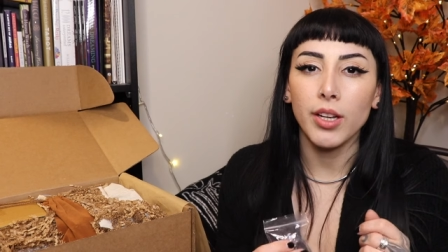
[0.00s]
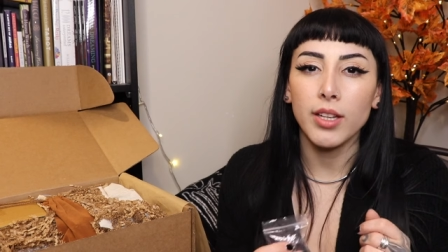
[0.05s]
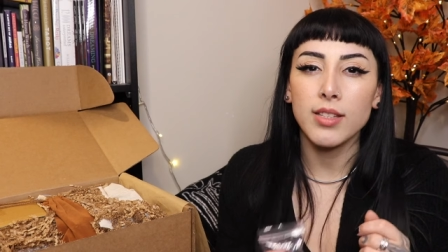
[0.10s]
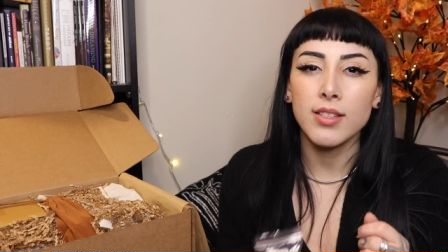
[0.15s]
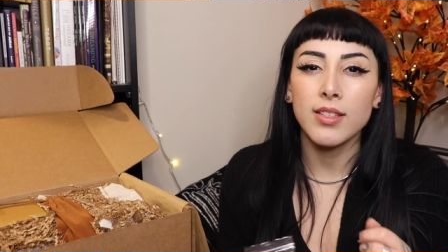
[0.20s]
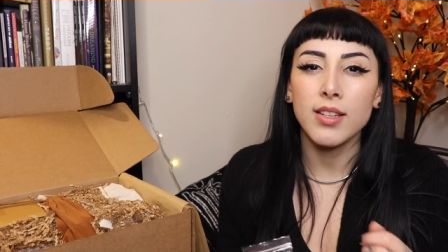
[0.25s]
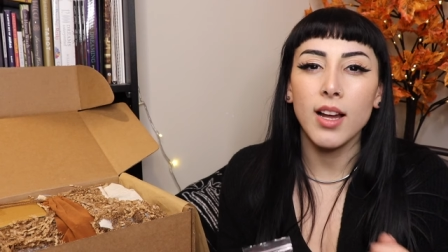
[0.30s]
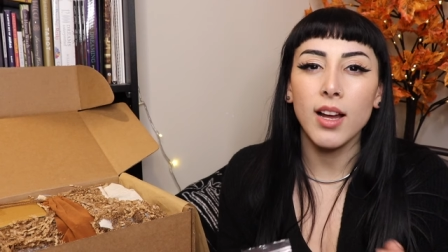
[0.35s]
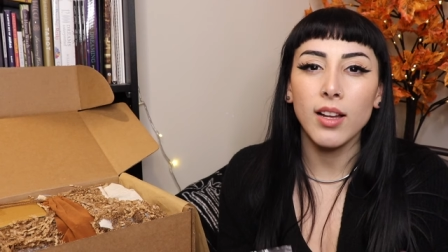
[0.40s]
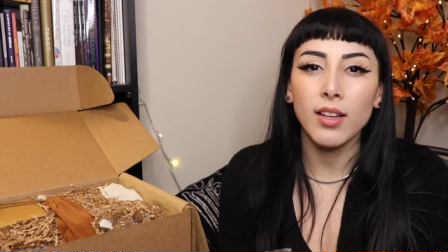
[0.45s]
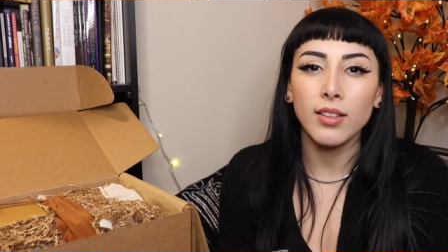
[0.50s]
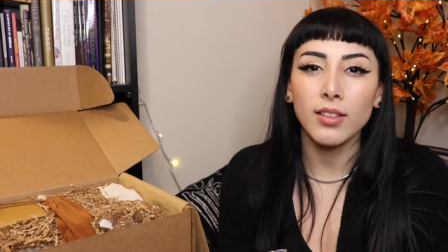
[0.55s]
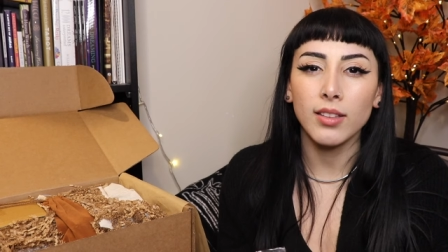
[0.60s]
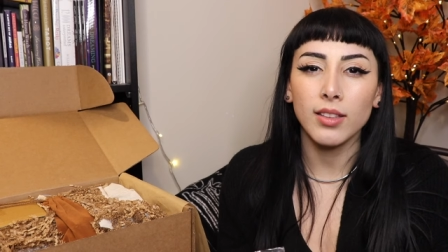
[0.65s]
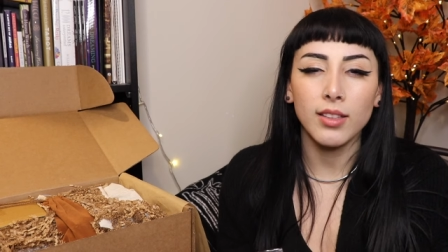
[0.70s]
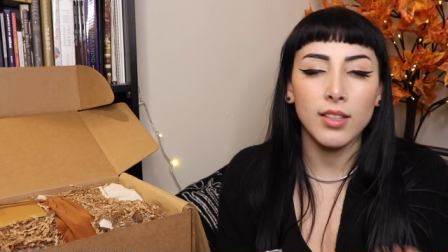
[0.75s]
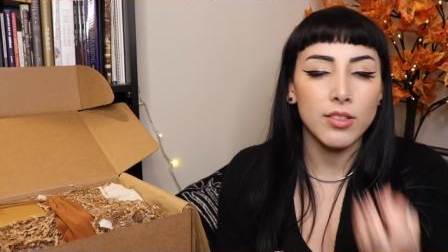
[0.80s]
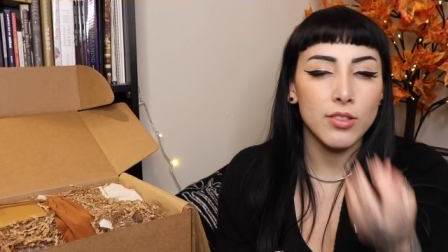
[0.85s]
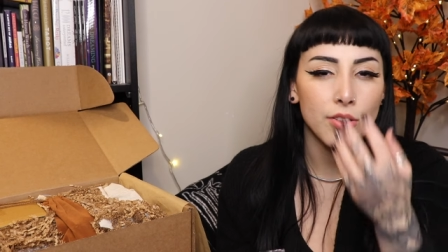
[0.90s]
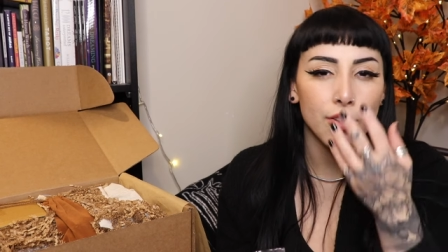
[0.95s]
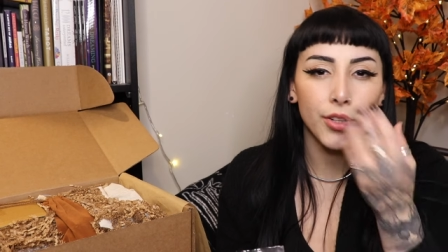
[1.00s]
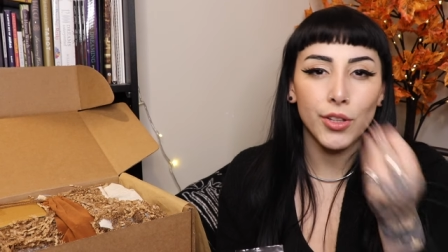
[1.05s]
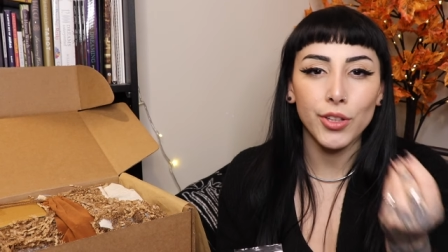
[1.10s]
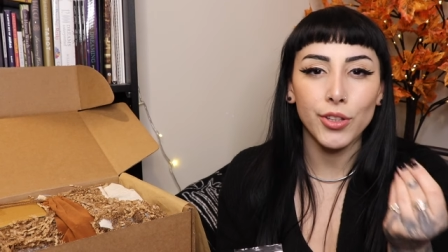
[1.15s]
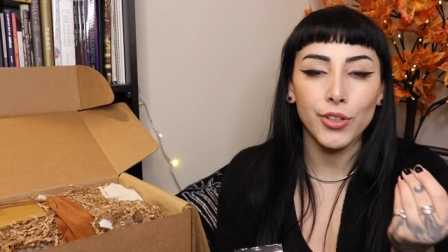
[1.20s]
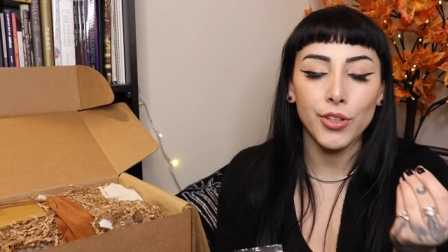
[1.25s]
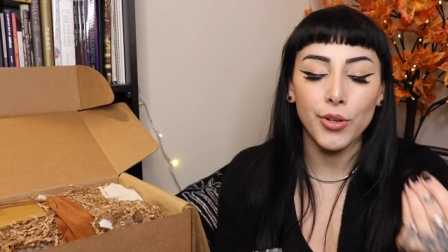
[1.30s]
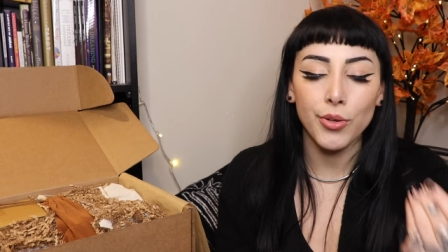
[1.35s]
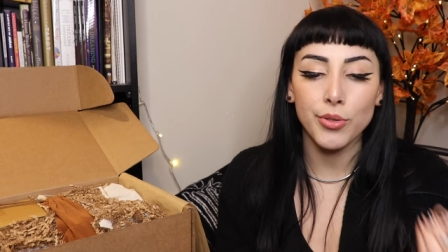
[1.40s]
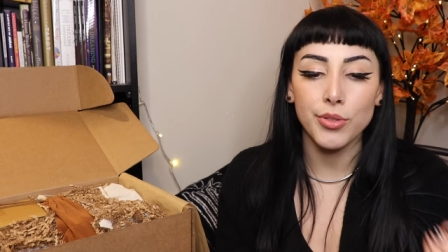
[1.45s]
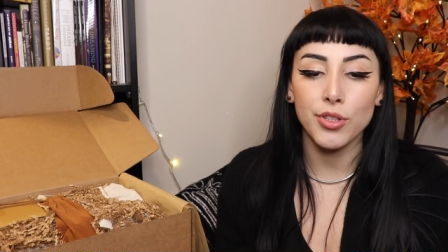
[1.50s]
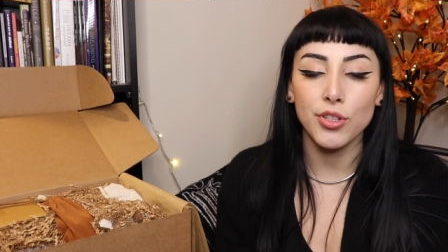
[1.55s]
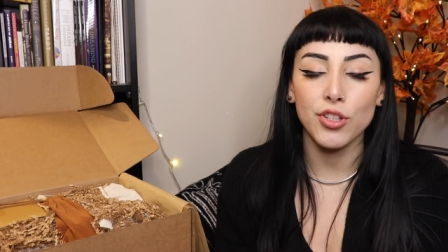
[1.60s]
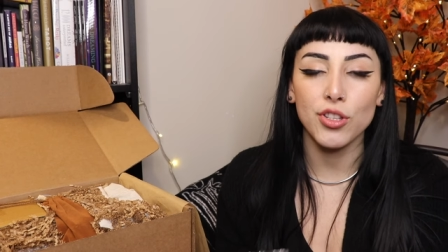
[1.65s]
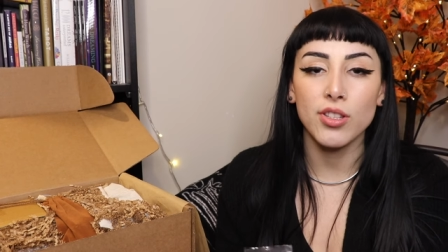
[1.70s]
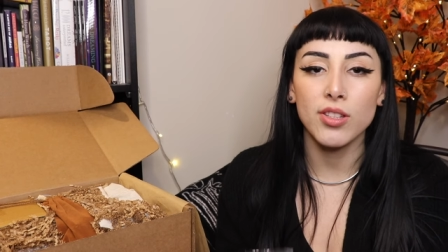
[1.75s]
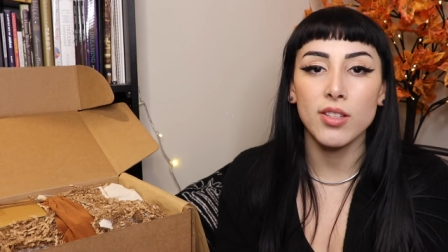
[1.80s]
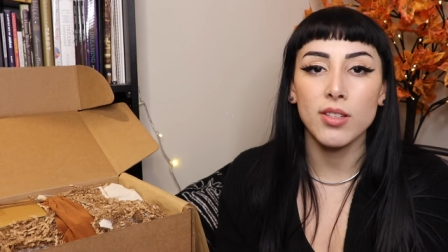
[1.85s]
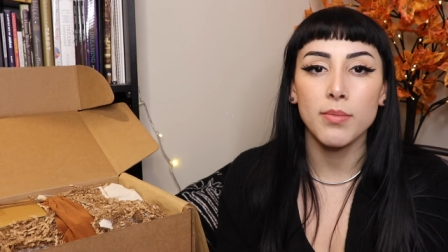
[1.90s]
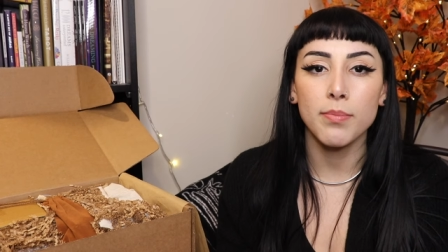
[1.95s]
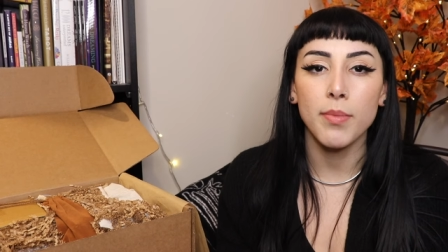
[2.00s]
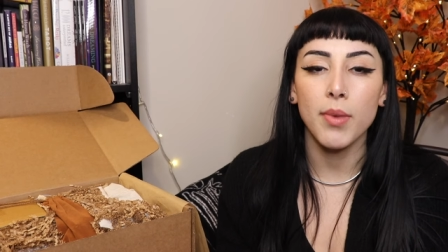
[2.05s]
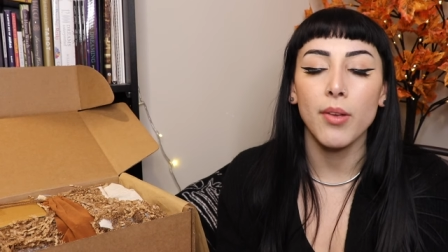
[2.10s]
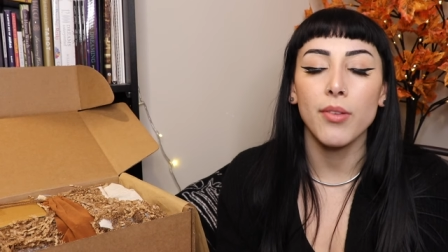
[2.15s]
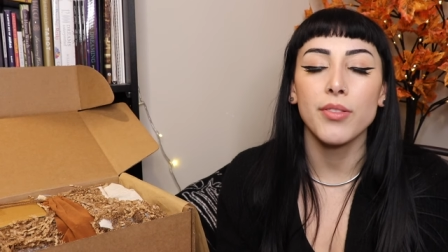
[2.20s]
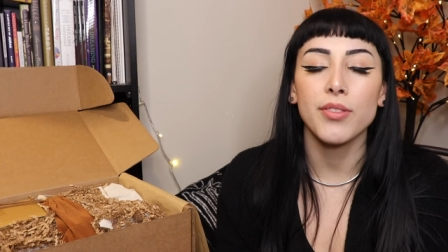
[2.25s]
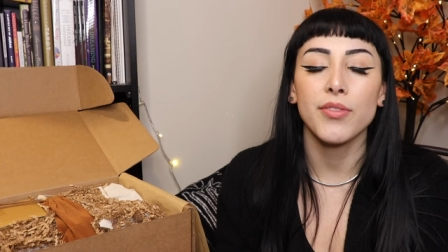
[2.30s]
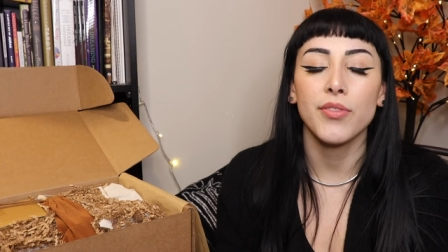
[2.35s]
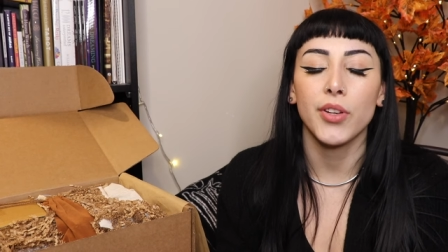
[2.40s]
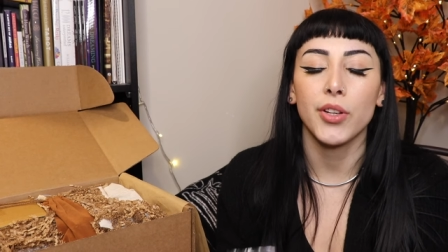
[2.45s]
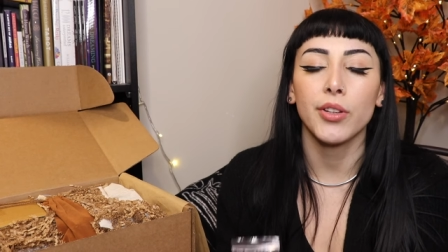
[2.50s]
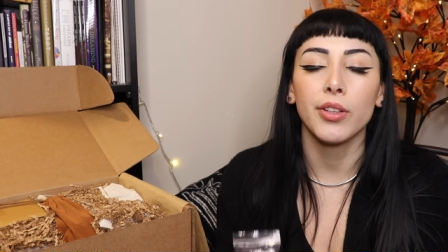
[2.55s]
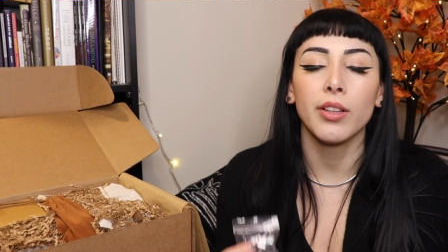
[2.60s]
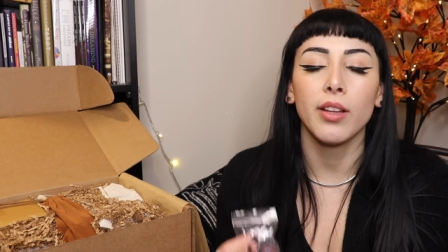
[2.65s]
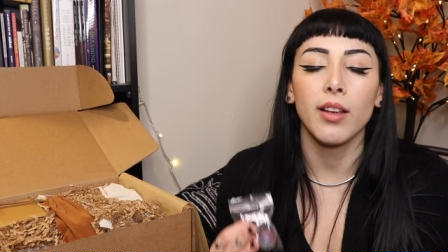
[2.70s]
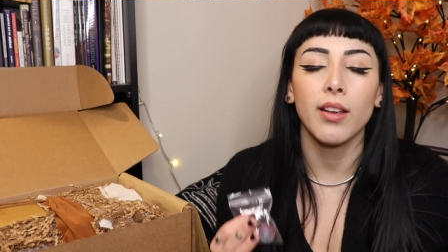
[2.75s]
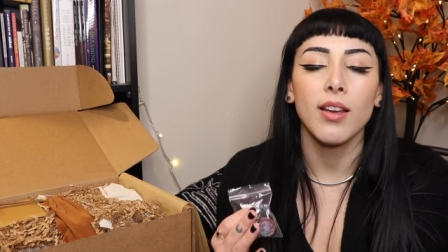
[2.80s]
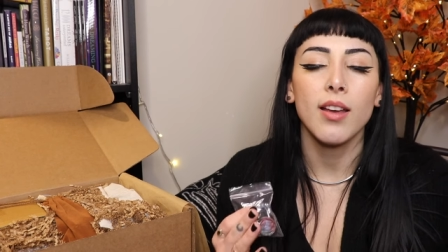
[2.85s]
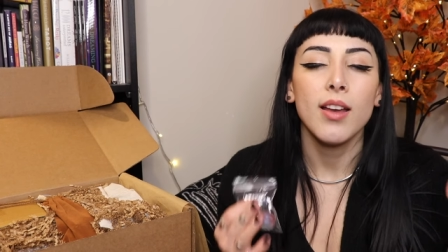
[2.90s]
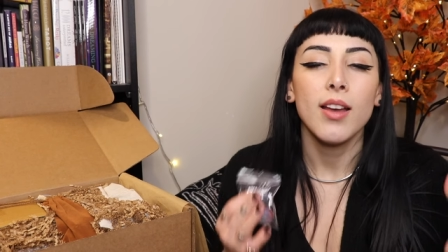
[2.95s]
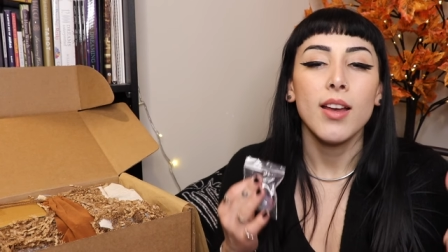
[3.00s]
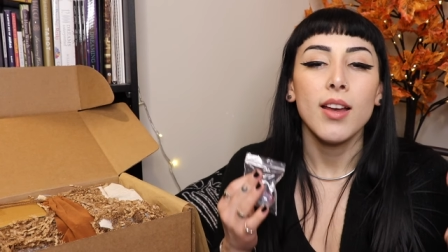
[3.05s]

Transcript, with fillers: It's not, it doesn't hurt your nose. It just smells very like